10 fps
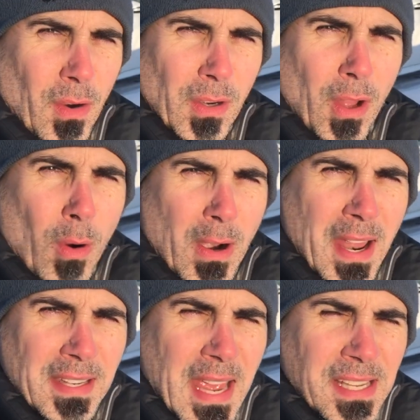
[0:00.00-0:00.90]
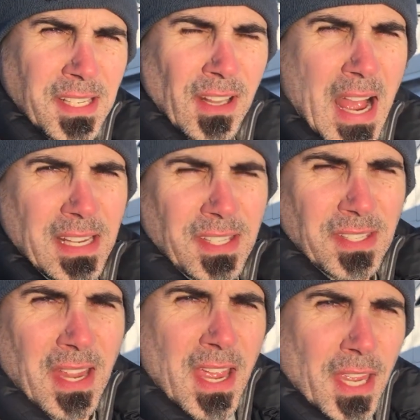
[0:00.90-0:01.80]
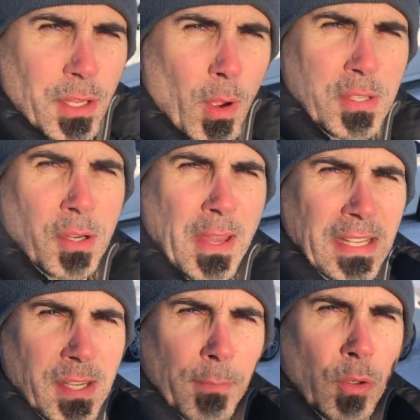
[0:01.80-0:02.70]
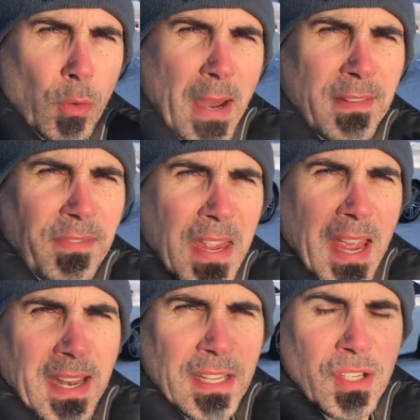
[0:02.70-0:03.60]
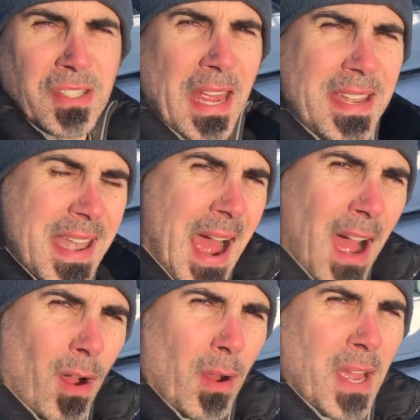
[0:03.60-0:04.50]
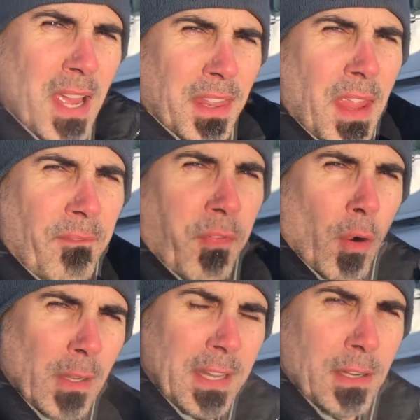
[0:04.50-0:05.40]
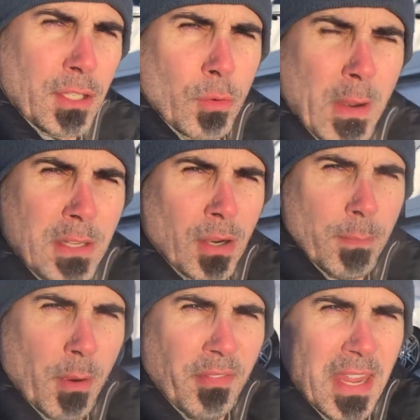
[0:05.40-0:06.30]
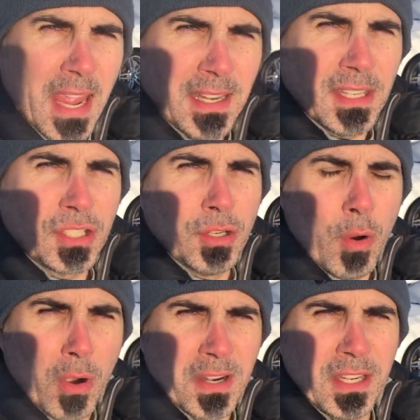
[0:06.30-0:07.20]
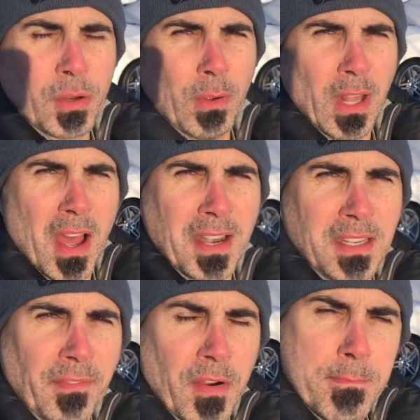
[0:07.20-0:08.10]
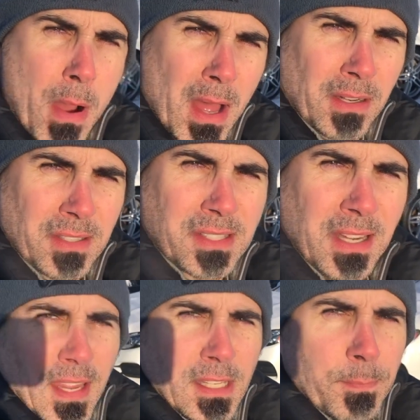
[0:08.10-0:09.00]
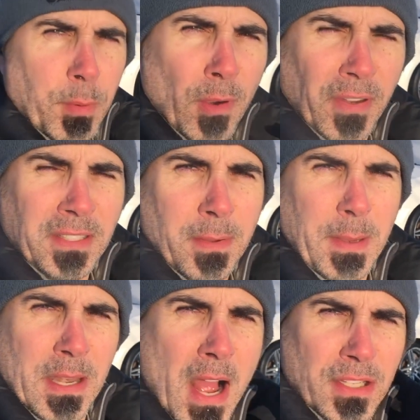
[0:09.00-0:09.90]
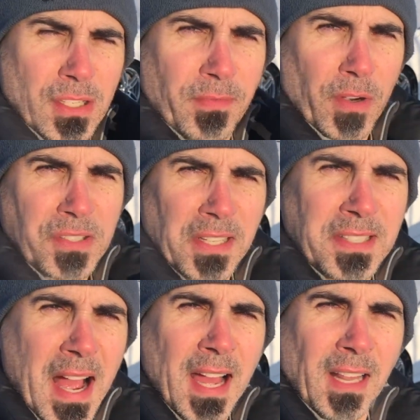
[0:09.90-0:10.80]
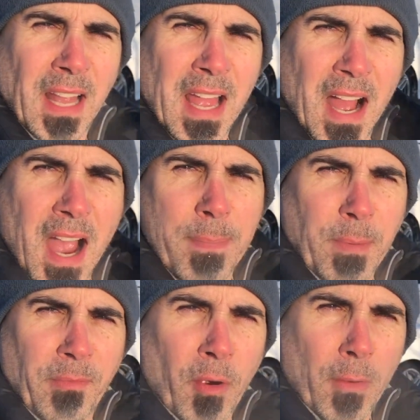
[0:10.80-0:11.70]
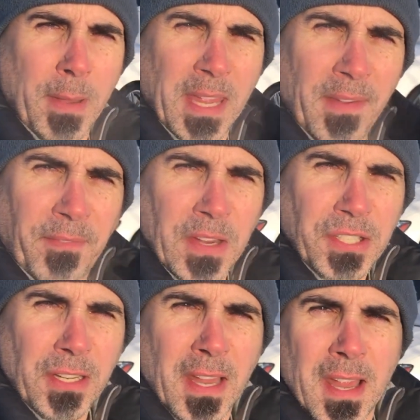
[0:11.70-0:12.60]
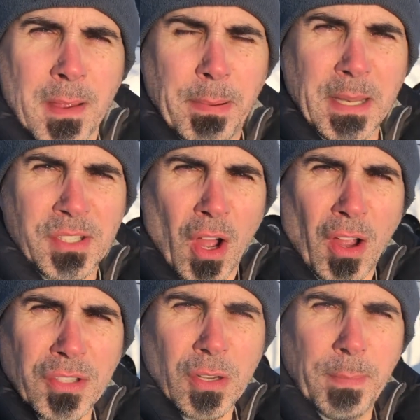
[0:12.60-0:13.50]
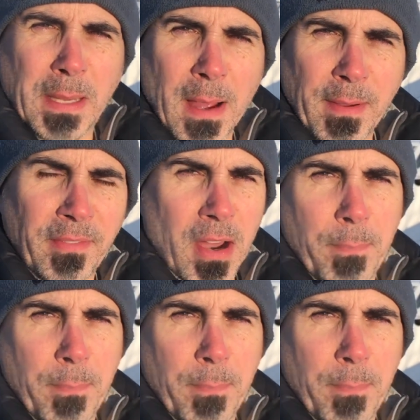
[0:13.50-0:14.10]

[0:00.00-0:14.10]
or lower end S-Class you also get some great V8 engines, and now the 4 liter twin turbo V8 is shoehorned into a lot of different models. It's proving to be not just versatile, high performing, efficient, but it's also becoming very